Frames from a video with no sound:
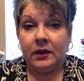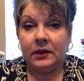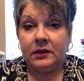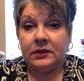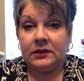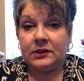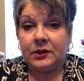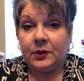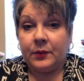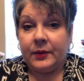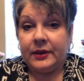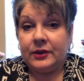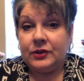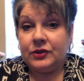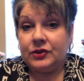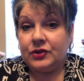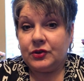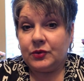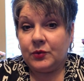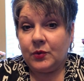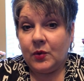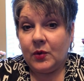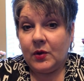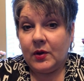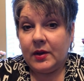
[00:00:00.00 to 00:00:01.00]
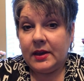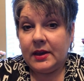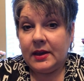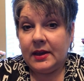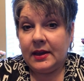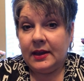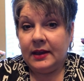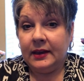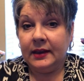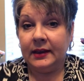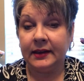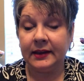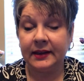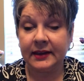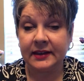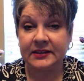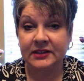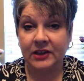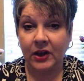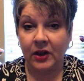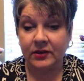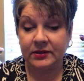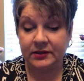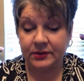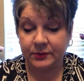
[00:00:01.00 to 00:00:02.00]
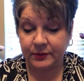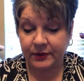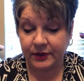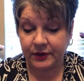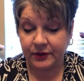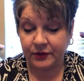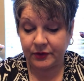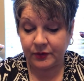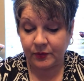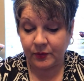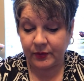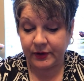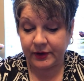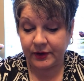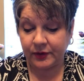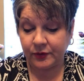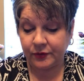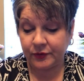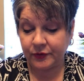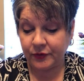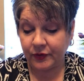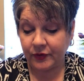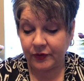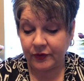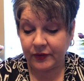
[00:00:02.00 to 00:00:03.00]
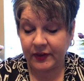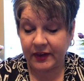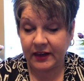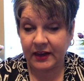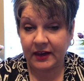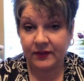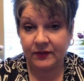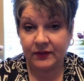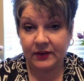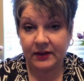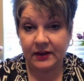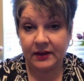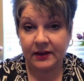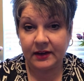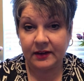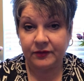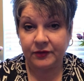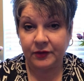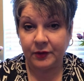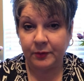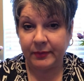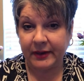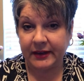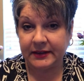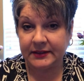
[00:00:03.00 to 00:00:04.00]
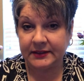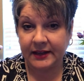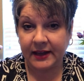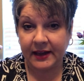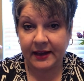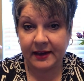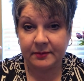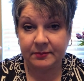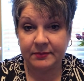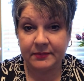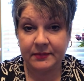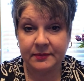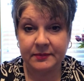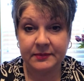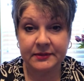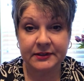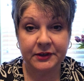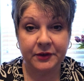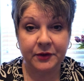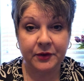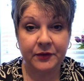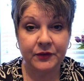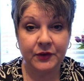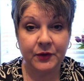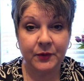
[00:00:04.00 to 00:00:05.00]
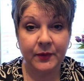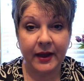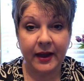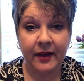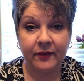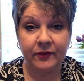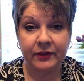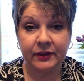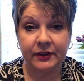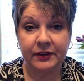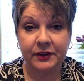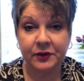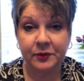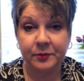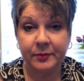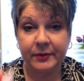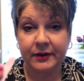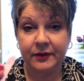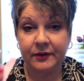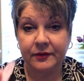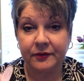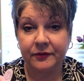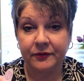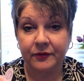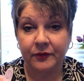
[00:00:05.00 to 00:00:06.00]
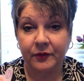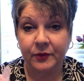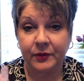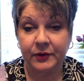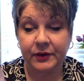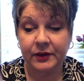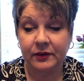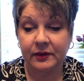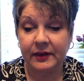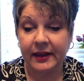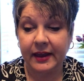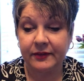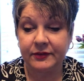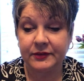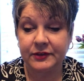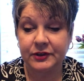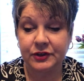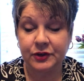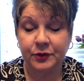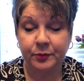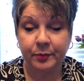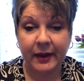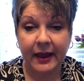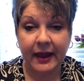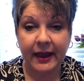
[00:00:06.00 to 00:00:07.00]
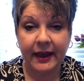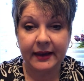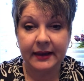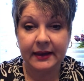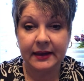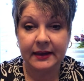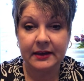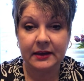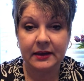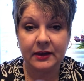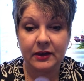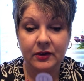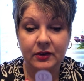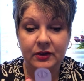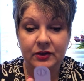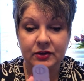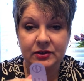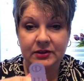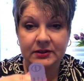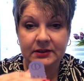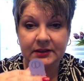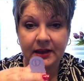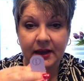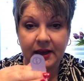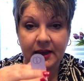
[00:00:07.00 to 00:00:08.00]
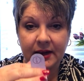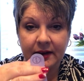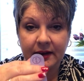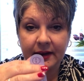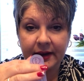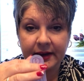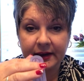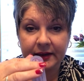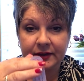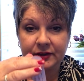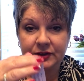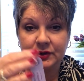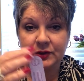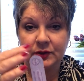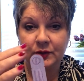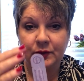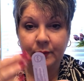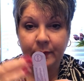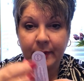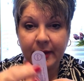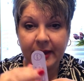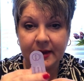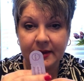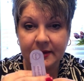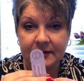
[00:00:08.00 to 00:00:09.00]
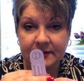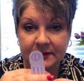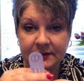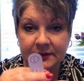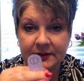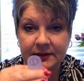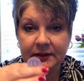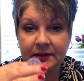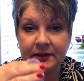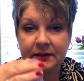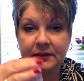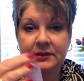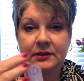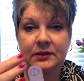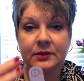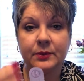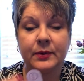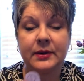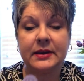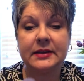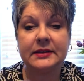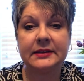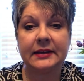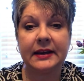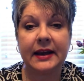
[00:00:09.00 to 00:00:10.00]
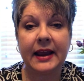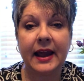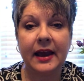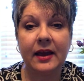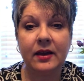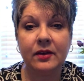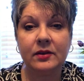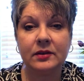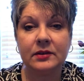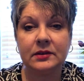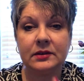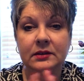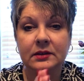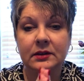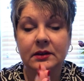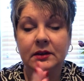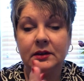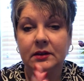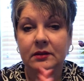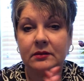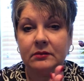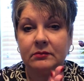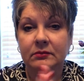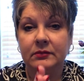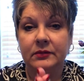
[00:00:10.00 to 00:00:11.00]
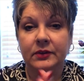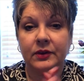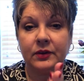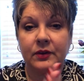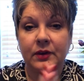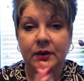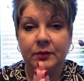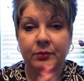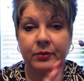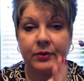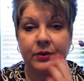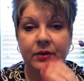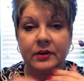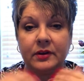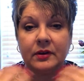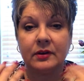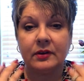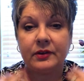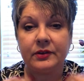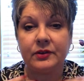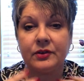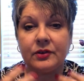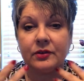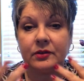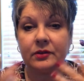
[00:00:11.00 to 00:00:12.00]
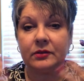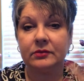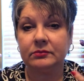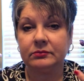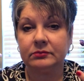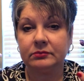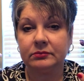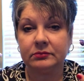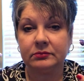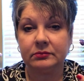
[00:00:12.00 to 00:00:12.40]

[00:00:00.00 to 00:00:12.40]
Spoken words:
So enjoy. It's also a good oil for the evening and for bedtime. So if you have a little bit of oil left in your packet, you can just kind of like a toothpaste, squeeze it out. You can put it on your